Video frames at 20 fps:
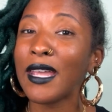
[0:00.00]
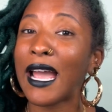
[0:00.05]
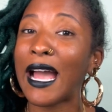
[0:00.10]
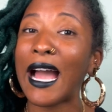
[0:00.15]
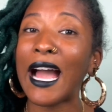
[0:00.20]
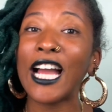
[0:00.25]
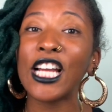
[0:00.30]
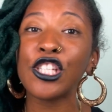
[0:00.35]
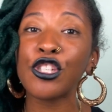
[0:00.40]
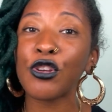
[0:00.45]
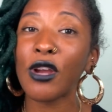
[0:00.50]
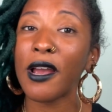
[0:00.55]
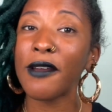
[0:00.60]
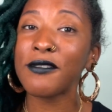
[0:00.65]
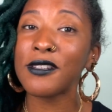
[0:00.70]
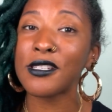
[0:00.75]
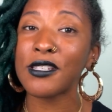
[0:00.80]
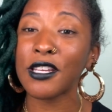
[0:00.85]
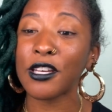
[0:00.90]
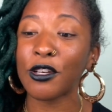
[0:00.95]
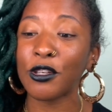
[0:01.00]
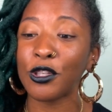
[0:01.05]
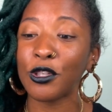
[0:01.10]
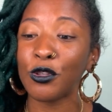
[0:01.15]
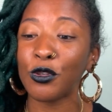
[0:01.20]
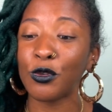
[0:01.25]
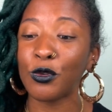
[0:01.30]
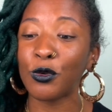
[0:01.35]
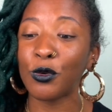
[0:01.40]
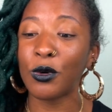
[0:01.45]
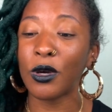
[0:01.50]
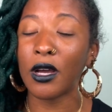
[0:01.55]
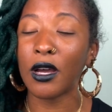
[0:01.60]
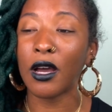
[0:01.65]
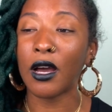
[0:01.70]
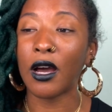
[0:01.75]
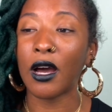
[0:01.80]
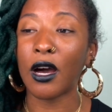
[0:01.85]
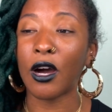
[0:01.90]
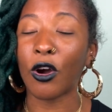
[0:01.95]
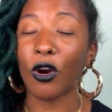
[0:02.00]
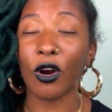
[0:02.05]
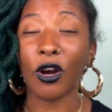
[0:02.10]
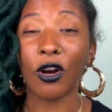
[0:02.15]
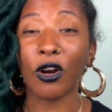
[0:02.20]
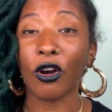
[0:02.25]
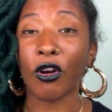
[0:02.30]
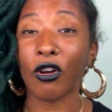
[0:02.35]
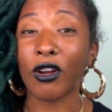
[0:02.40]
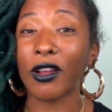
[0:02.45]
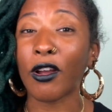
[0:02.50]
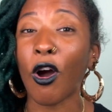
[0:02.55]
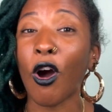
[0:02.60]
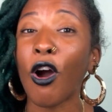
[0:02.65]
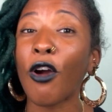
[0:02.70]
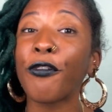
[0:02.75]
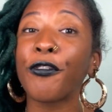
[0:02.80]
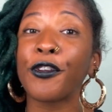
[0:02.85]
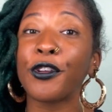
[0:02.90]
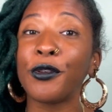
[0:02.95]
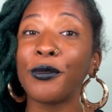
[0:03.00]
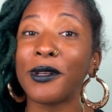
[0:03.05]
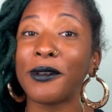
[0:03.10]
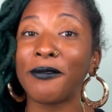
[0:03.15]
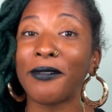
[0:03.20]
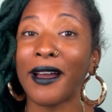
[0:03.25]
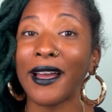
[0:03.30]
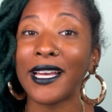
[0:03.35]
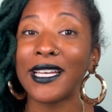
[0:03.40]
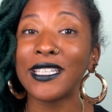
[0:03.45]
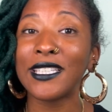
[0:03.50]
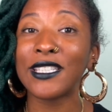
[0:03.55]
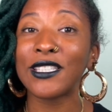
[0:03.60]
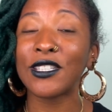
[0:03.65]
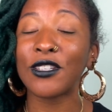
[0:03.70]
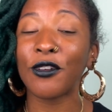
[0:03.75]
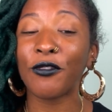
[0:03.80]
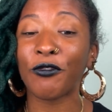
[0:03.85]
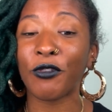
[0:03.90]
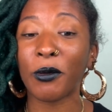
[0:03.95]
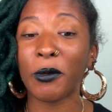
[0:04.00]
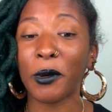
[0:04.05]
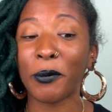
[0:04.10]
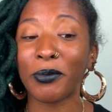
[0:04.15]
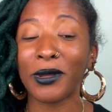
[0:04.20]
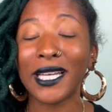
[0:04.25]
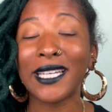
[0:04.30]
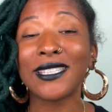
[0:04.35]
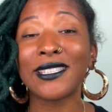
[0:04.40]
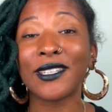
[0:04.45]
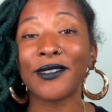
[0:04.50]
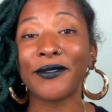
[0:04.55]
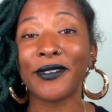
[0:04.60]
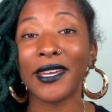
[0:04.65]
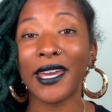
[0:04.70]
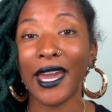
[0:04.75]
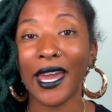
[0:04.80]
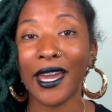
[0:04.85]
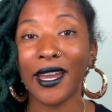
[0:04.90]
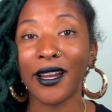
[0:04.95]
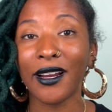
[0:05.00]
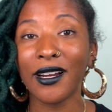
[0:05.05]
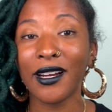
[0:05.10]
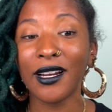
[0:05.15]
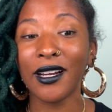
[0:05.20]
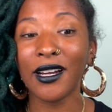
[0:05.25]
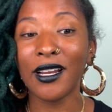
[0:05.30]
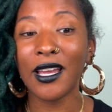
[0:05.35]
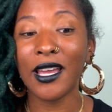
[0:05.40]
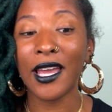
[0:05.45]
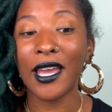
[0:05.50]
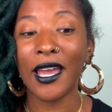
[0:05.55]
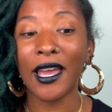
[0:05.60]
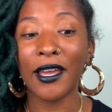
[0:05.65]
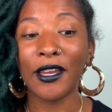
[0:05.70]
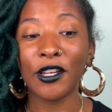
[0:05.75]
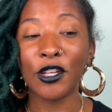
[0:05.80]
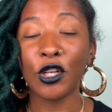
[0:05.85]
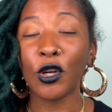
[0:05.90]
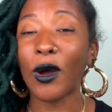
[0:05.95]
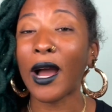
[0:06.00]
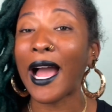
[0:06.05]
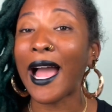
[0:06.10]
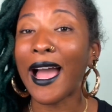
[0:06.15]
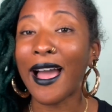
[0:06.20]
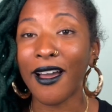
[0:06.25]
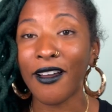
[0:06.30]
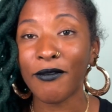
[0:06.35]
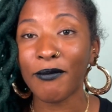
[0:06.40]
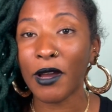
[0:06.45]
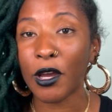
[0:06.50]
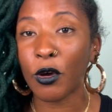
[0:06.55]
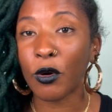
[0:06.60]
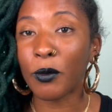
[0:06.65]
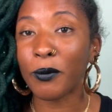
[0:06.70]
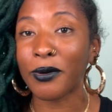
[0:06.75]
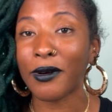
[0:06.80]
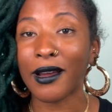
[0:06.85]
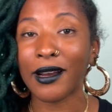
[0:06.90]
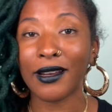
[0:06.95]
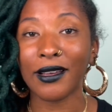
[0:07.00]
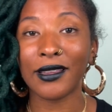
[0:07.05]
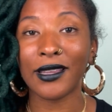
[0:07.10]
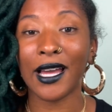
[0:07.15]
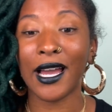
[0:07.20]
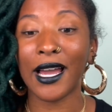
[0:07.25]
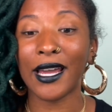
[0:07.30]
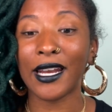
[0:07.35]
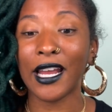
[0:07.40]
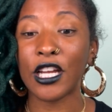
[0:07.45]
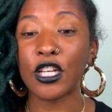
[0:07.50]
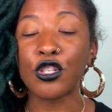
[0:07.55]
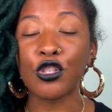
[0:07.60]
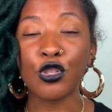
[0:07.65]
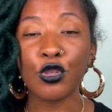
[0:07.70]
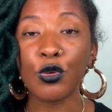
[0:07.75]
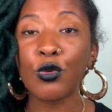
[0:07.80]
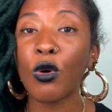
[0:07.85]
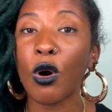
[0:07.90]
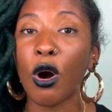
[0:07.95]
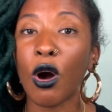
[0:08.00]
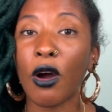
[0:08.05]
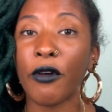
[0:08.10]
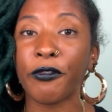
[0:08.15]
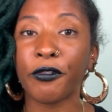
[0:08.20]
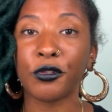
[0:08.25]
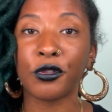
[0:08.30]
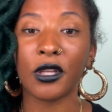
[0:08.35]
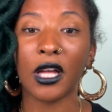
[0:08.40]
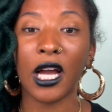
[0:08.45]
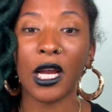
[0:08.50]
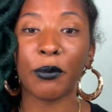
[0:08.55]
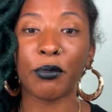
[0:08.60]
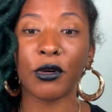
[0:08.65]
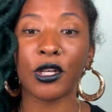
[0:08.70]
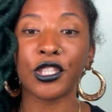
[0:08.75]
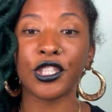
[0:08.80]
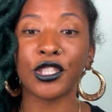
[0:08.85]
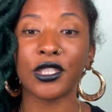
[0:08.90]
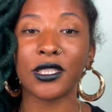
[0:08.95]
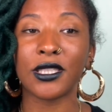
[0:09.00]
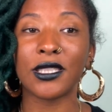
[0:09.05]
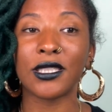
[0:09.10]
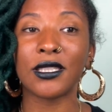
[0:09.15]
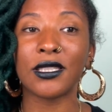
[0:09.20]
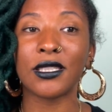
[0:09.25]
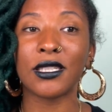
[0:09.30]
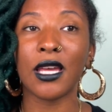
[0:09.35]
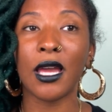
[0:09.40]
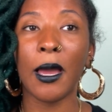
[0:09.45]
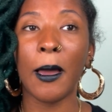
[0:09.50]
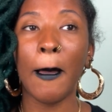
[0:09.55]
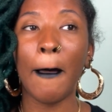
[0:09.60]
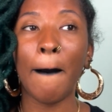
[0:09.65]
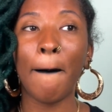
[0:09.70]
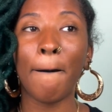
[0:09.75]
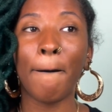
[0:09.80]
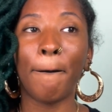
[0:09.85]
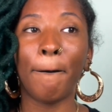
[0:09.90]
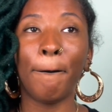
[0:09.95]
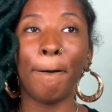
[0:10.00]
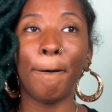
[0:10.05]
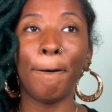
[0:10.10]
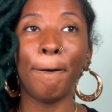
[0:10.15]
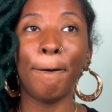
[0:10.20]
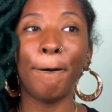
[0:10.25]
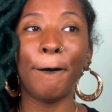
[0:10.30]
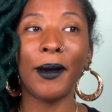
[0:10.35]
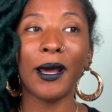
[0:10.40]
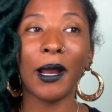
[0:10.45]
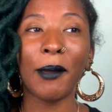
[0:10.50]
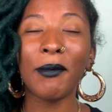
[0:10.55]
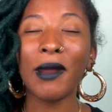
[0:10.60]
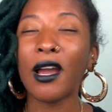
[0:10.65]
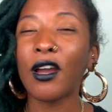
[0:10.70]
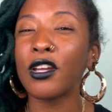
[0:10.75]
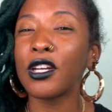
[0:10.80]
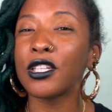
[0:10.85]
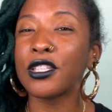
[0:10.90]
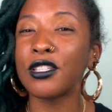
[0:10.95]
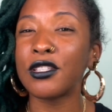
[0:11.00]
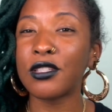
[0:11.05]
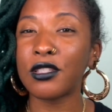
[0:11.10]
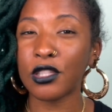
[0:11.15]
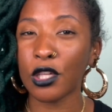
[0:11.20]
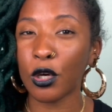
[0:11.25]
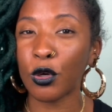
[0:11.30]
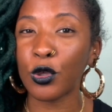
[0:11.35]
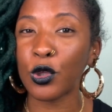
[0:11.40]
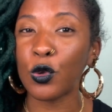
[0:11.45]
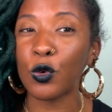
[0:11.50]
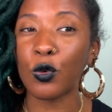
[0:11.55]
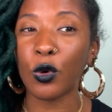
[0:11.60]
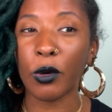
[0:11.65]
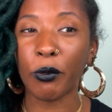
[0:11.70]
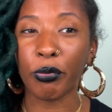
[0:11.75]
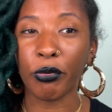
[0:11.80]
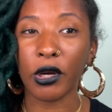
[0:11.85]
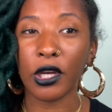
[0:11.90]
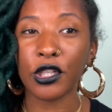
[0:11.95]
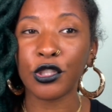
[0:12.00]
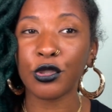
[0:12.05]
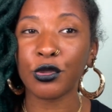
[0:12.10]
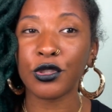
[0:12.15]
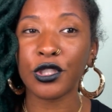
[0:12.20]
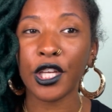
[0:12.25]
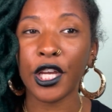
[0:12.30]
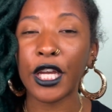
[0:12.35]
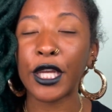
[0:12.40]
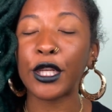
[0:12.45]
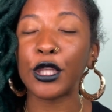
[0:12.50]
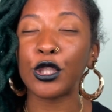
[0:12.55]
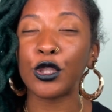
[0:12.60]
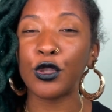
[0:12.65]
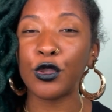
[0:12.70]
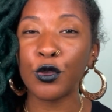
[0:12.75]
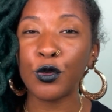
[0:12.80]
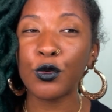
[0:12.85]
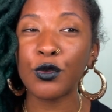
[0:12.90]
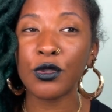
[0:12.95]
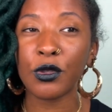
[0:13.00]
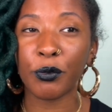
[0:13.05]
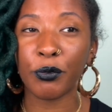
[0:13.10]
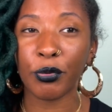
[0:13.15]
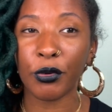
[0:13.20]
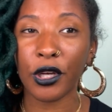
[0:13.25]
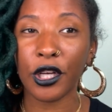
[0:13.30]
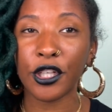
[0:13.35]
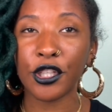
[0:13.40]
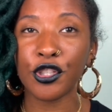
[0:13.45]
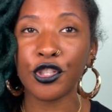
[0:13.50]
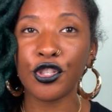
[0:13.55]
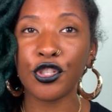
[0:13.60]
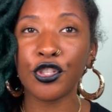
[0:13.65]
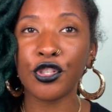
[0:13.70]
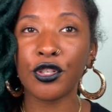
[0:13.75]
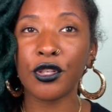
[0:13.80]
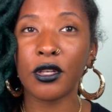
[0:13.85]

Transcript: I strive to tell you or offer you advice from a place of care. You know, I have my own product line. I do offer lock brushes, but I'm not gonna sell you a brush or tell you to use a brush